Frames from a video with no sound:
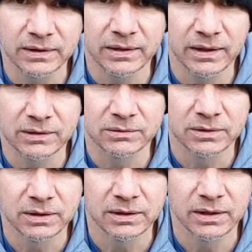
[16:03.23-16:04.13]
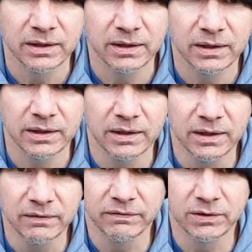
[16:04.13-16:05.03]
Now,
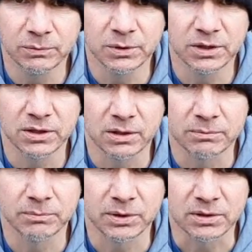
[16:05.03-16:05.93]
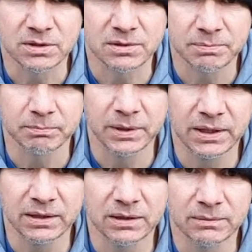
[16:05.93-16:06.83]
if you want to compost
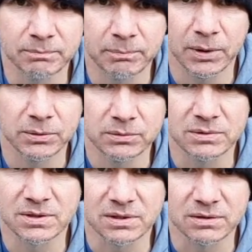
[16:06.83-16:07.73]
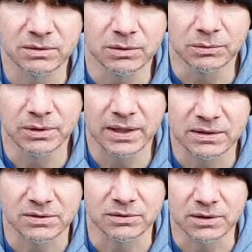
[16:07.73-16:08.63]
meat and bones and all
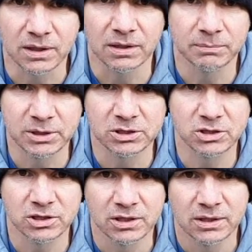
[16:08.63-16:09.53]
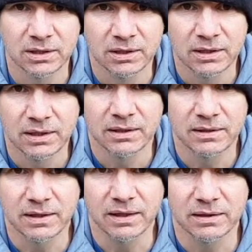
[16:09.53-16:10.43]
that sort of garbage,
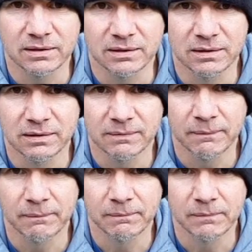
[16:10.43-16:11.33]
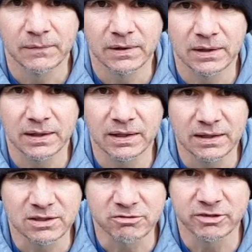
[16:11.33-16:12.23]
then
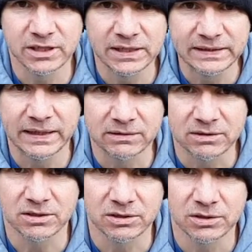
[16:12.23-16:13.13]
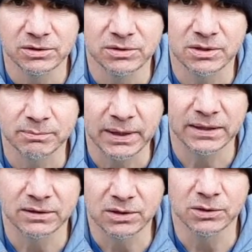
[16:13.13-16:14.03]
it's really down to you to
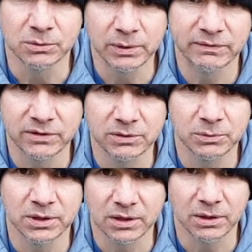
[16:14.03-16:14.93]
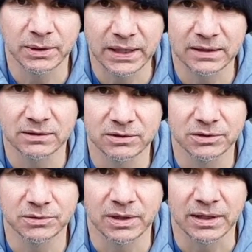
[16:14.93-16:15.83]
make the call whether you want to go ahead and
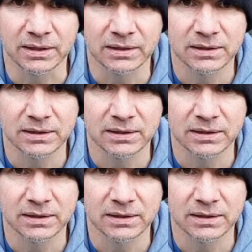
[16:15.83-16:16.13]
do that.